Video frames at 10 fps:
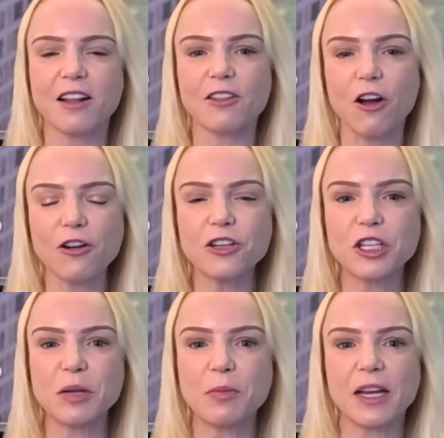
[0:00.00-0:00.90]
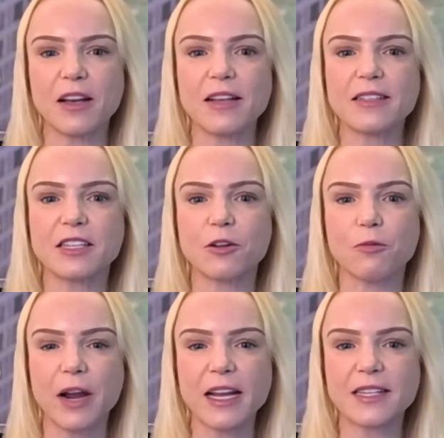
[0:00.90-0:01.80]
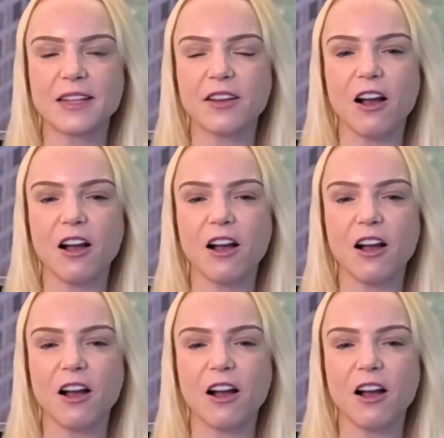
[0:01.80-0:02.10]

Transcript: largely because the rates and the